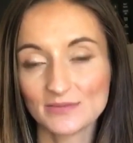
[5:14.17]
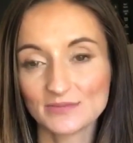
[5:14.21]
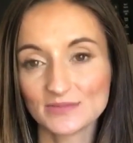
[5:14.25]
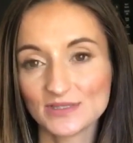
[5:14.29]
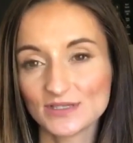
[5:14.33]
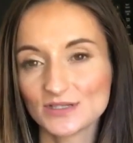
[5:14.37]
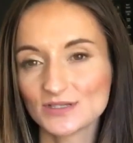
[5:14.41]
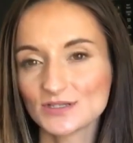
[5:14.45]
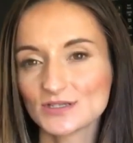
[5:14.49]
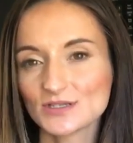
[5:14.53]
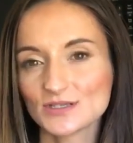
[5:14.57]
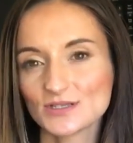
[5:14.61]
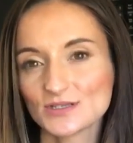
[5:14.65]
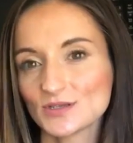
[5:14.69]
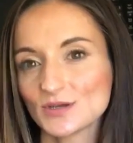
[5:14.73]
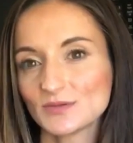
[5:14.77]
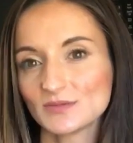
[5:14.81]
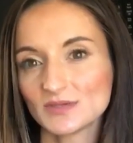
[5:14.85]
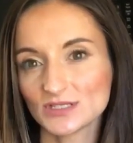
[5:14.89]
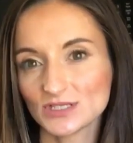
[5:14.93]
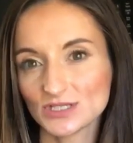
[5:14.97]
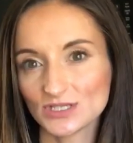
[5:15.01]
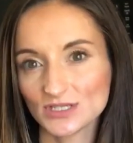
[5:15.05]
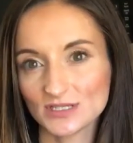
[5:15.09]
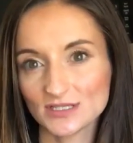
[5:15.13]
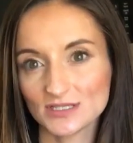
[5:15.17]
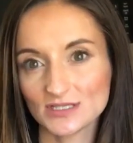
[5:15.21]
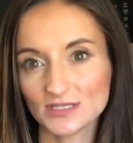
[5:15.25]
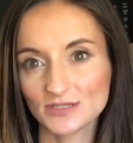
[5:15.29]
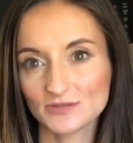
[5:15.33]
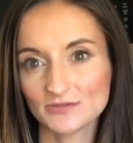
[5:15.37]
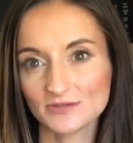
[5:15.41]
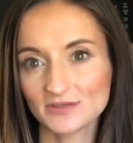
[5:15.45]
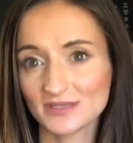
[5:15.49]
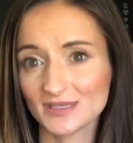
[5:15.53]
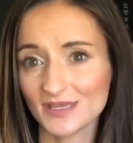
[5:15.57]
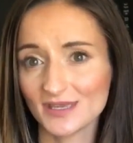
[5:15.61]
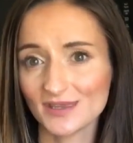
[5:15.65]
There's just so much you can
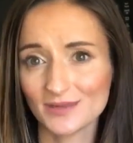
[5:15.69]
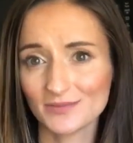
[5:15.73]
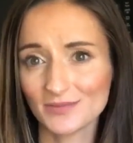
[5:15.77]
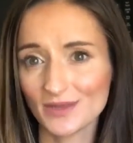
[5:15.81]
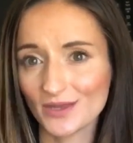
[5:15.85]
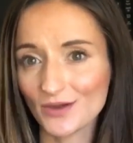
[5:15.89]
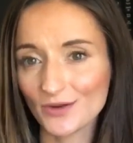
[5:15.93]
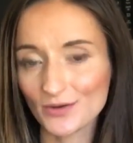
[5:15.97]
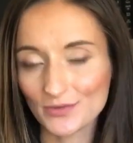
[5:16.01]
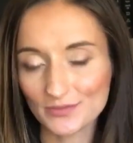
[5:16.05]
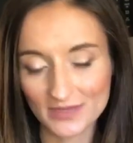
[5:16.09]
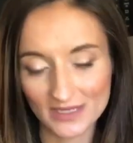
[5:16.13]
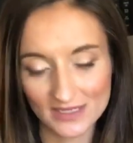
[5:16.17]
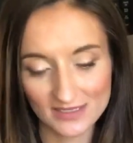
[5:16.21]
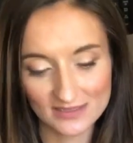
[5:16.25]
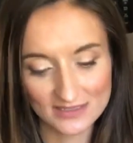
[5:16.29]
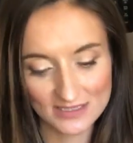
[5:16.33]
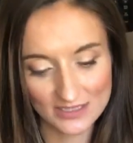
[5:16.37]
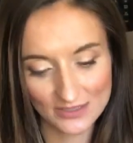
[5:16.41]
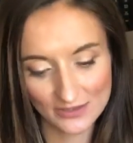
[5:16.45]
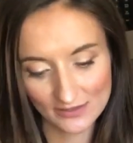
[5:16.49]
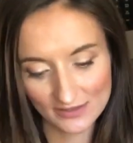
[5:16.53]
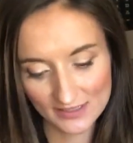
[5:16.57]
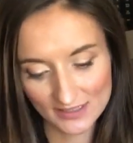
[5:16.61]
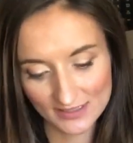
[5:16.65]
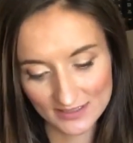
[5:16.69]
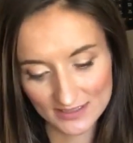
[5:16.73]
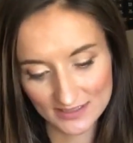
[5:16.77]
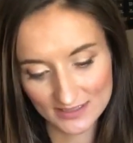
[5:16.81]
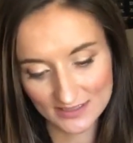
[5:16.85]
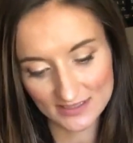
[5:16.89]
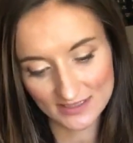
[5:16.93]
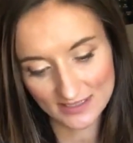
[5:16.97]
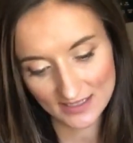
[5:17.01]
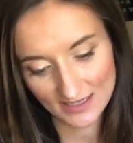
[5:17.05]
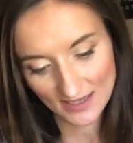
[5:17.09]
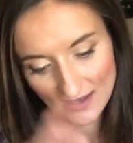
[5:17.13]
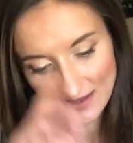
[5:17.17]
do with it. You can make homemade
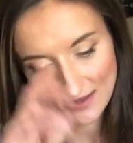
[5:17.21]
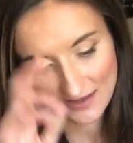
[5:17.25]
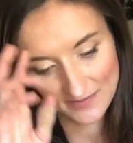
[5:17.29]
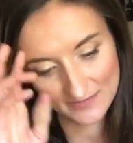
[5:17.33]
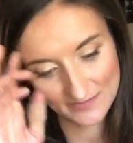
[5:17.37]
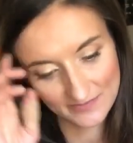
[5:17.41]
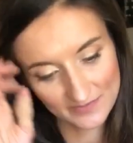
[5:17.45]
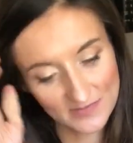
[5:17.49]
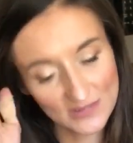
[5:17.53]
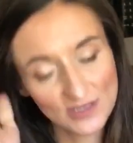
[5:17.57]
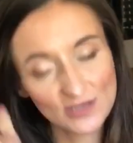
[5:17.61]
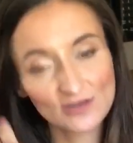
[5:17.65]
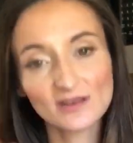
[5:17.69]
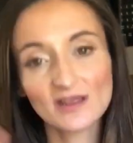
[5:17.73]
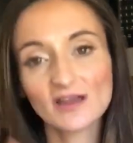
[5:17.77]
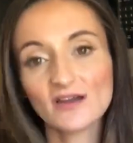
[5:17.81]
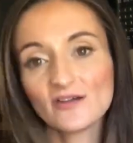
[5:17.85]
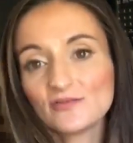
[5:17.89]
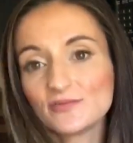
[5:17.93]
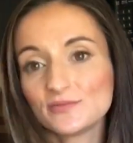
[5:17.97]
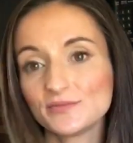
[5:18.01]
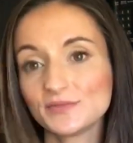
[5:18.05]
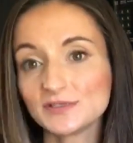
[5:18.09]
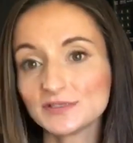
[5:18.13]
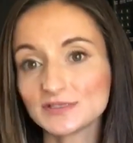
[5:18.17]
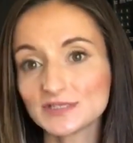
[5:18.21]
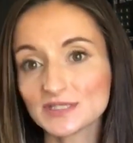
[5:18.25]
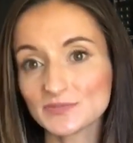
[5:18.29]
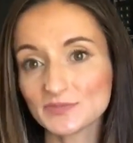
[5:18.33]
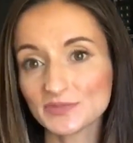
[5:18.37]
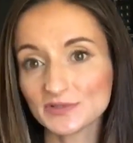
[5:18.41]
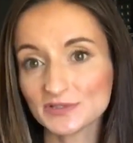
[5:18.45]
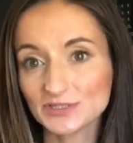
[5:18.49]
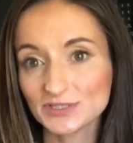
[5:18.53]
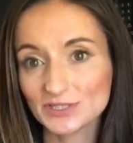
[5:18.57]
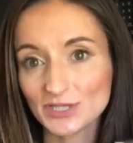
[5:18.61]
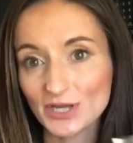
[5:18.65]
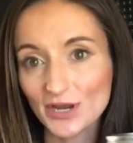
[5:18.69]
sodas. You can have
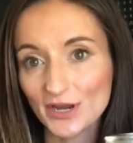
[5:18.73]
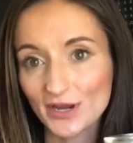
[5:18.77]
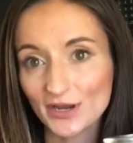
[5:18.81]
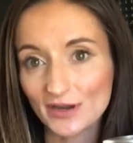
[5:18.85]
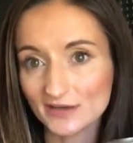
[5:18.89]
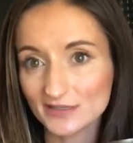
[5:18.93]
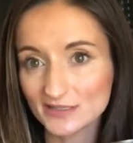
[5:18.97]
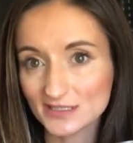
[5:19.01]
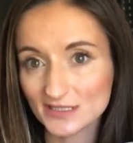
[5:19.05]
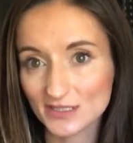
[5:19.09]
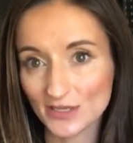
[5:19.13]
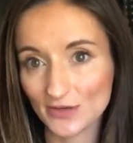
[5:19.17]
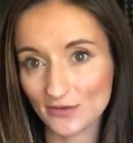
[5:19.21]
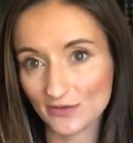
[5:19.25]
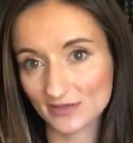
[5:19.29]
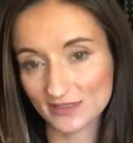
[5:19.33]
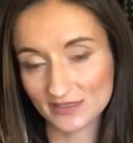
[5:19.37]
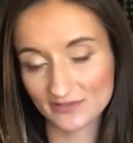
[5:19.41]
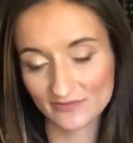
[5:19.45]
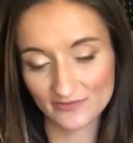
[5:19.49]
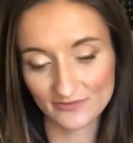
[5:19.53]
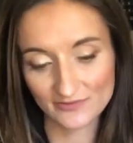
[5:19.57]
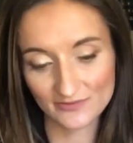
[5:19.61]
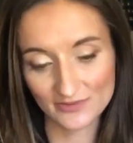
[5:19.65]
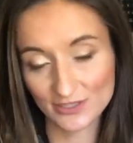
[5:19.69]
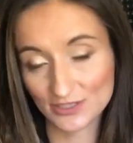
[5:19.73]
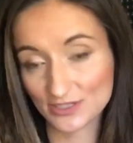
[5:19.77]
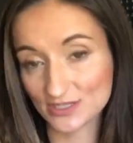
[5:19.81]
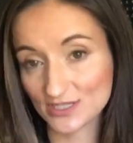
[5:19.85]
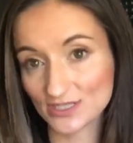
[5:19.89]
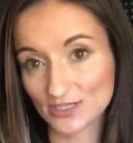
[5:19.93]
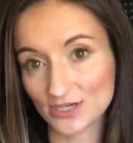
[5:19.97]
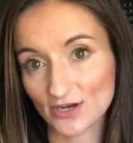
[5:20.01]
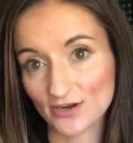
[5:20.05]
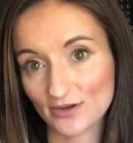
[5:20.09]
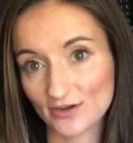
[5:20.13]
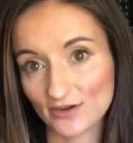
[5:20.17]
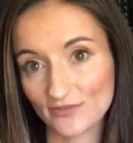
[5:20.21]
multiple jars going of your
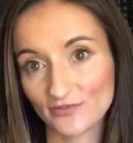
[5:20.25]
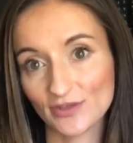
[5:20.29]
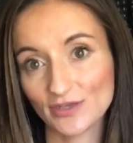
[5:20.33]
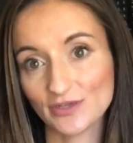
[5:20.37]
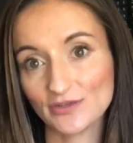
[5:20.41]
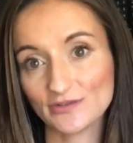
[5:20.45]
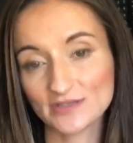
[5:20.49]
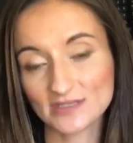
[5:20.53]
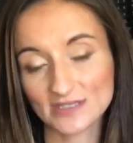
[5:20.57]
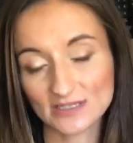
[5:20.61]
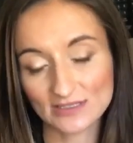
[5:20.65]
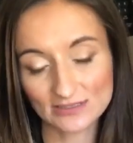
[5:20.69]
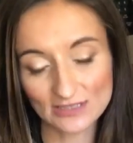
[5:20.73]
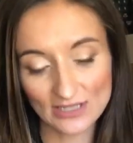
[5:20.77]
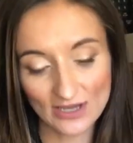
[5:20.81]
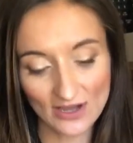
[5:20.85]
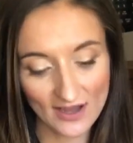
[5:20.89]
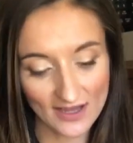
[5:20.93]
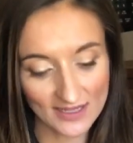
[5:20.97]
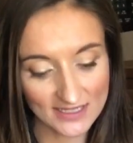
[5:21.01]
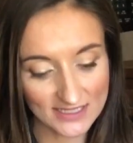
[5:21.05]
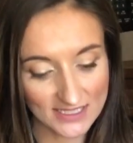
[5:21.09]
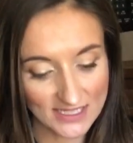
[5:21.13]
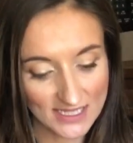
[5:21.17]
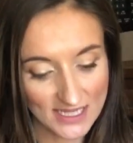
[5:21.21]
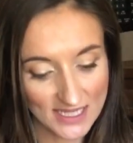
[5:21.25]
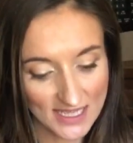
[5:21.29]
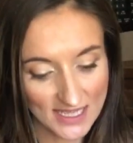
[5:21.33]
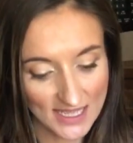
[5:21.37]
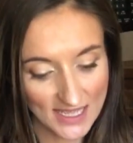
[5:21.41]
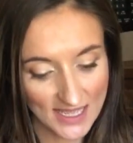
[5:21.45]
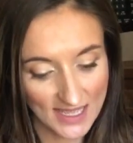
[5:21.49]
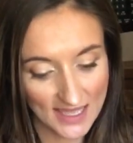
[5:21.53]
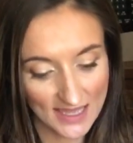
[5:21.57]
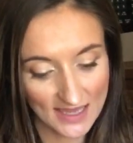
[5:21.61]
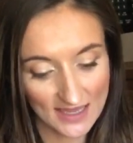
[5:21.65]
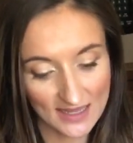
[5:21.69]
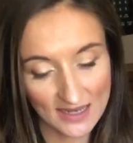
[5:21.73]
starter if you use it a lot.
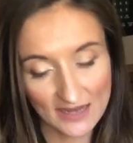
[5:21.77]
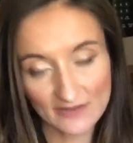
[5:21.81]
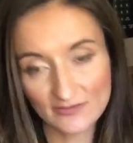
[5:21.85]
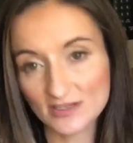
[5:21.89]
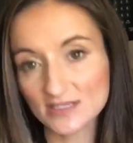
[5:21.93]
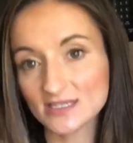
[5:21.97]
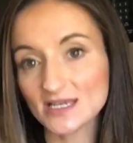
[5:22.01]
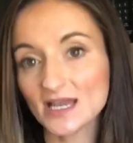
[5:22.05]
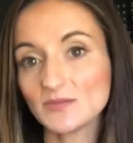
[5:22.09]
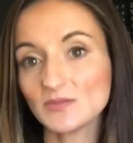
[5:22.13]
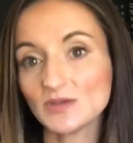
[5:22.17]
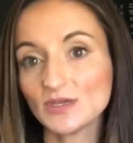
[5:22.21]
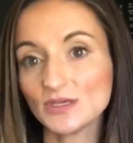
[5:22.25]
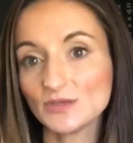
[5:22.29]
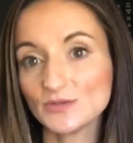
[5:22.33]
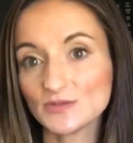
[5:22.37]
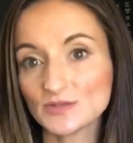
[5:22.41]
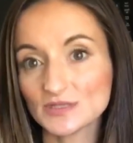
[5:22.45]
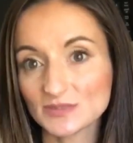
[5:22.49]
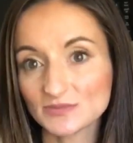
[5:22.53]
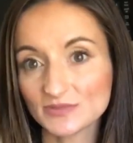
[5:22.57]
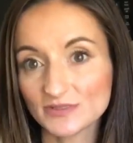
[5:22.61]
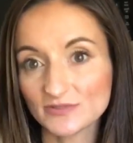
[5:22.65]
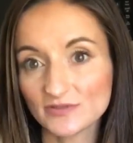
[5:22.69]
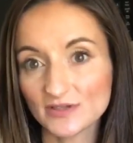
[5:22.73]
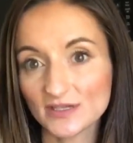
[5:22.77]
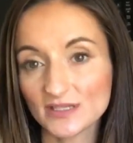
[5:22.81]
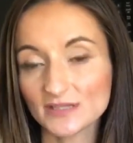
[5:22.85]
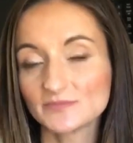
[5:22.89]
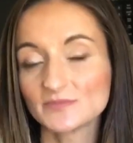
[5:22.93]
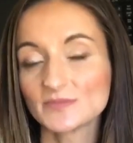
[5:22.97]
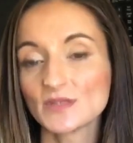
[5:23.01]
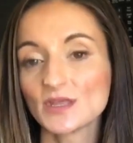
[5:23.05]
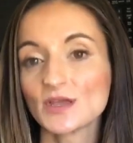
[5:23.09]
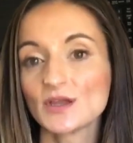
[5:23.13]
And every time you use some of it,